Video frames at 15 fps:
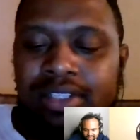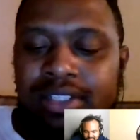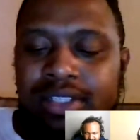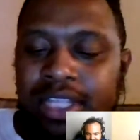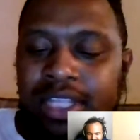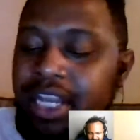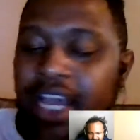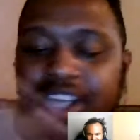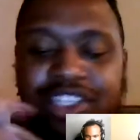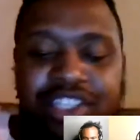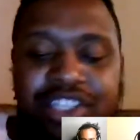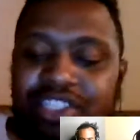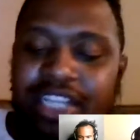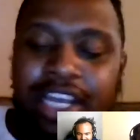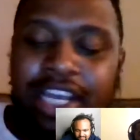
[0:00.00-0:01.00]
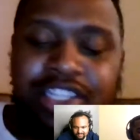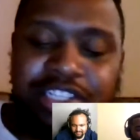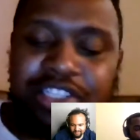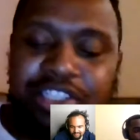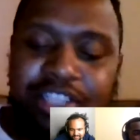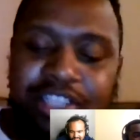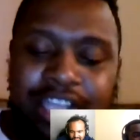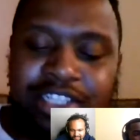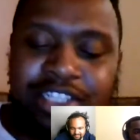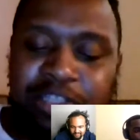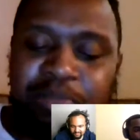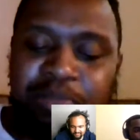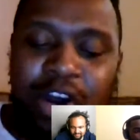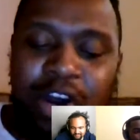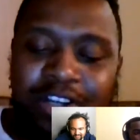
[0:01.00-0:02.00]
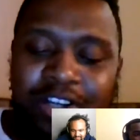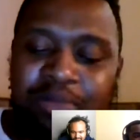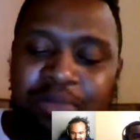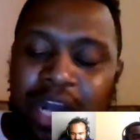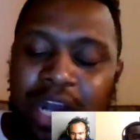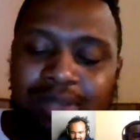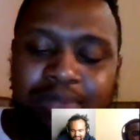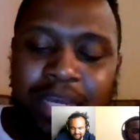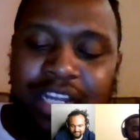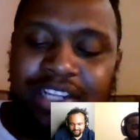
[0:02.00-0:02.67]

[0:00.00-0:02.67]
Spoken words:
And that's just part of the problem, man.